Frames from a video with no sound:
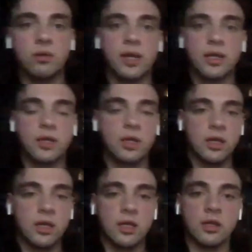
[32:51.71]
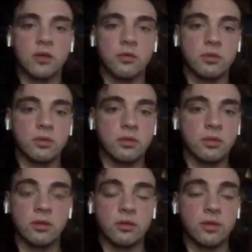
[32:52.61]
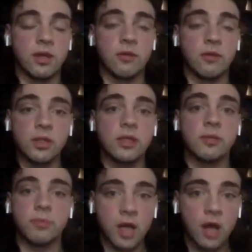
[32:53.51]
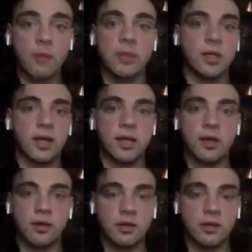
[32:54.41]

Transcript: Like, you know, you're like really becoming like a,